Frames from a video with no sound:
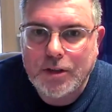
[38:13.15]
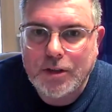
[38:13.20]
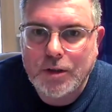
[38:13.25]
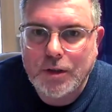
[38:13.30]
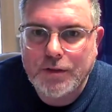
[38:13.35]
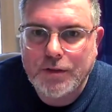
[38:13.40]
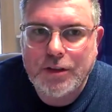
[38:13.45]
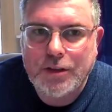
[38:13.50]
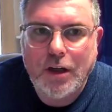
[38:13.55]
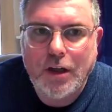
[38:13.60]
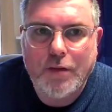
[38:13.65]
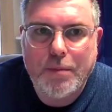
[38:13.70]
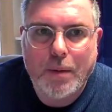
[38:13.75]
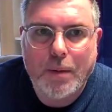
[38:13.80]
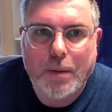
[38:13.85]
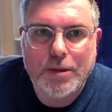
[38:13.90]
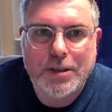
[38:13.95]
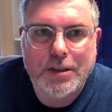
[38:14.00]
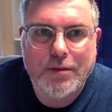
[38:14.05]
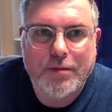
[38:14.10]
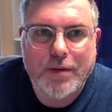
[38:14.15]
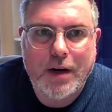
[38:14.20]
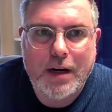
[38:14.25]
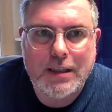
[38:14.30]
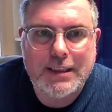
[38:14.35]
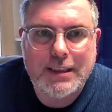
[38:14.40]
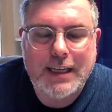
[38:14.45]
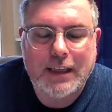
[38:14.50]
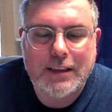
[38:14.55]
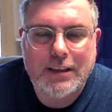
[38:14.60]
sort of stuff, but obviously
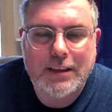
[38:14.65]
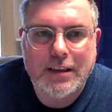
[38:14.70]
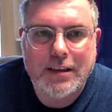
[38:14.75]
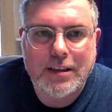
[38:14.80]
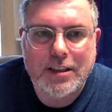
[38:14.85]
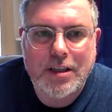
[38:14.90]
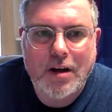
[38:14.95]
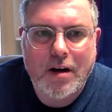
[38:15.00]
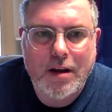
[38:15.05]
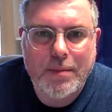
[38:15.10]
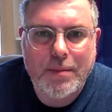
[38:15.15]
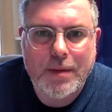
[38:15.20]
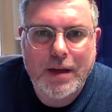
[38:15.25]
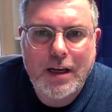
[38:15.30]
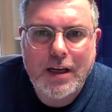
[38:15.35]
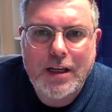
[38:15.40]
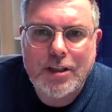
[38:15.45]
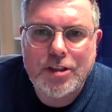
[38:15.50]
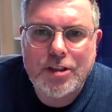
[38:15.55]
very standard at the time.